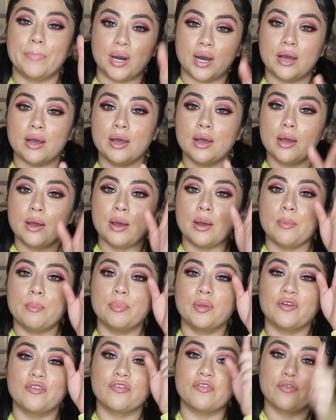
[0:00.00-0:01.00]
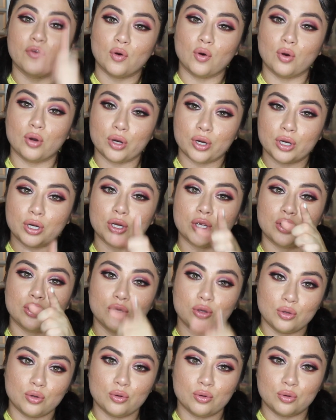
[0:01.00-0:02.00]
But before
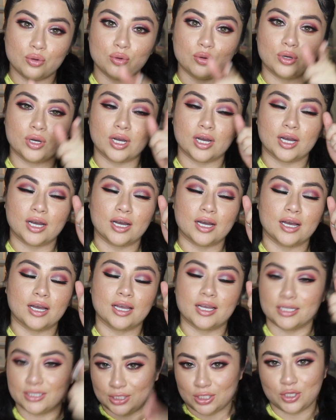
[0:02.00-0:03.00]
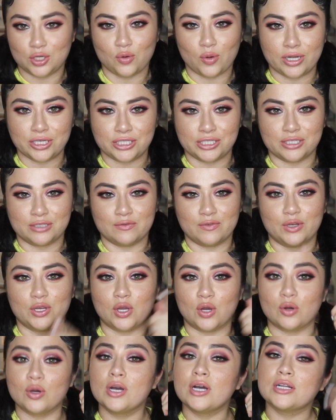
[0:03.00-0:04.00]
you continue watching this
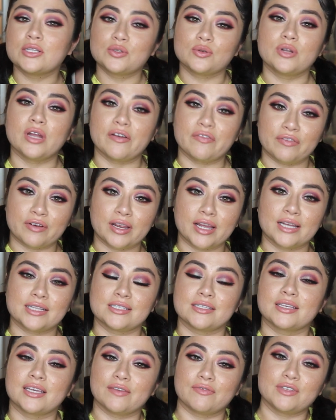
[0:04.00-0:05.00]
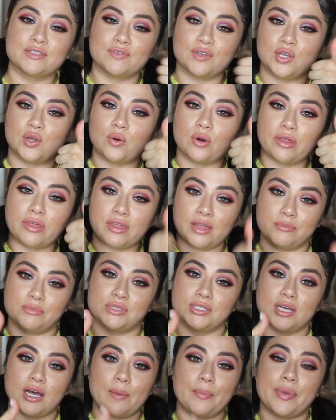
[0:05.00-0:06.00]
video, do not forget to give this video a
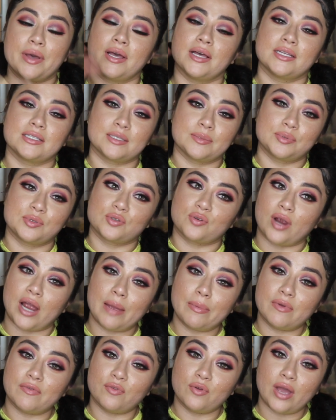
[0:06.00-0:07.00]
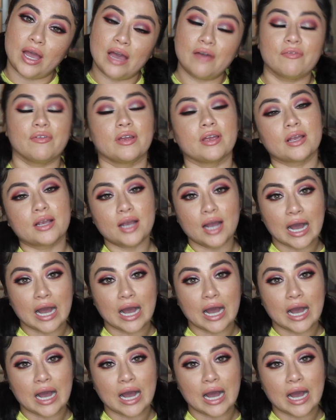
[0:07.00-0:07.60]
thumbs up, subscribe if you haven't,